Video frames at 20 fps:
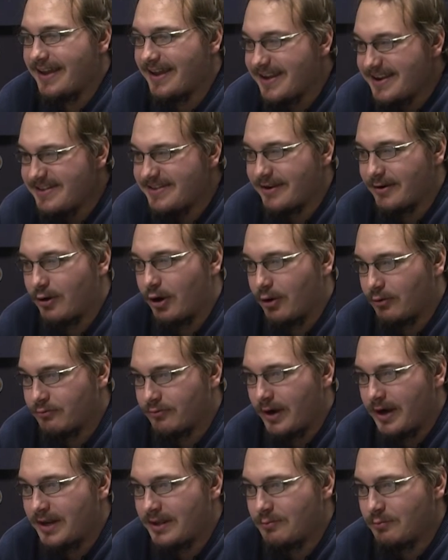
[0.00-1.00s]
in there
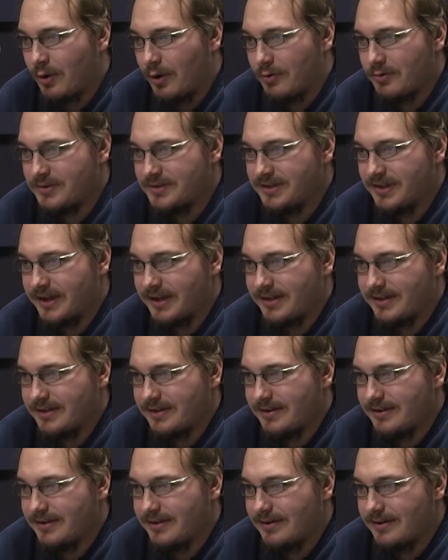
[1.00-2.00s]
already where it
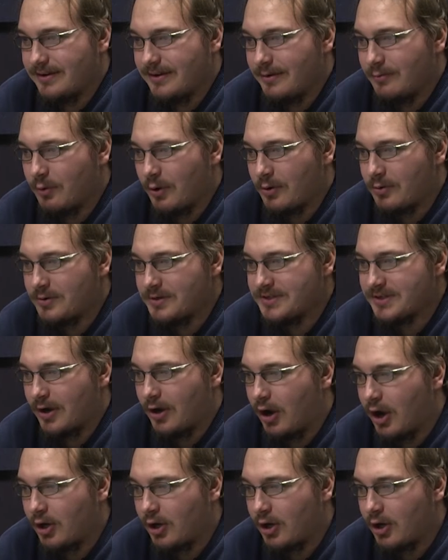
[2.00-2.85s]
was